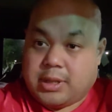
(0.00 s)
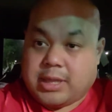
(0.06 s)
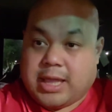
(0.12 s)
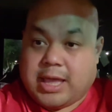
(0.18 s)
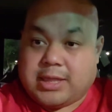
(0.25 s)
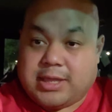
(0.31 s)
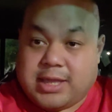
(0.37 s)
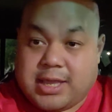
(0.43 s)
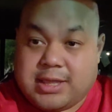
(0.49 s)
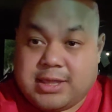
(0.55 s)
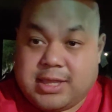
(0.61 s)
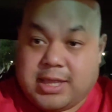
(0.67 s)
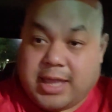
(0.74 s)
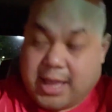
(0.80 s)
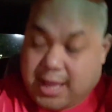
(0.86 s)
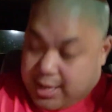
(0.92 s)
And then in
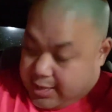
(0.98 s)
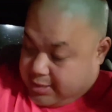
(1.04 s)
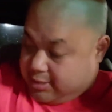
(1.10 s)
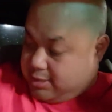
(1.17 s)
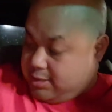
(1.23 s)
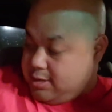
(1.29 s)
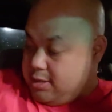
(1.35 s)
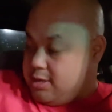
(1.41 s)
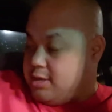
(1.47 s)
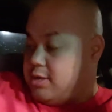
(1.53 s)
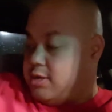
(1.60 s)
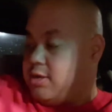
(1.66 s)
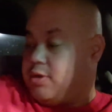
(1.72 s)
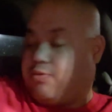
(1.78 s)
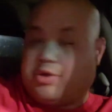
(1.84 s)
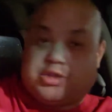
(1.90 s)
the end,
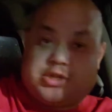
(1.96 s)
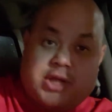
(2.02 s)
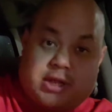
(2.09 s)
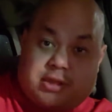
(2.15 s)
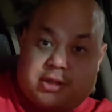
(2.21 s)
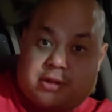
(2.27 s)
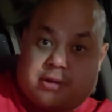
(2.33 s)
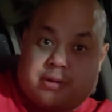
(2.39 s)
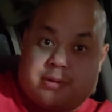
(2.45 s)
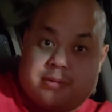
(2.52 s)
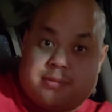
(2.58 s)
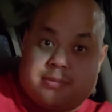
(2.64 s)
reject you.